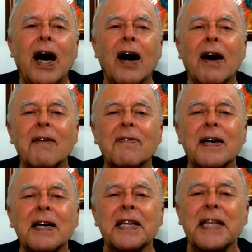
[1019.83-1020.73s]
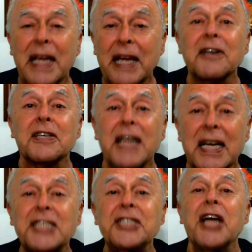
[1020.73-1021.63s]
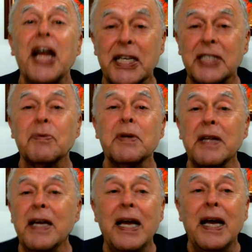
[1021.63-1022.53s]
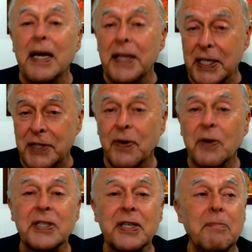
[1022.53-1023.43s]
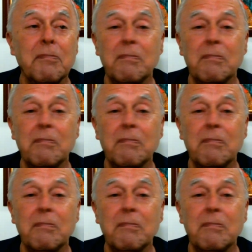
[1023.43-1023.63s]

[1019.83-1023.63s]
of the inter-exchange with these folks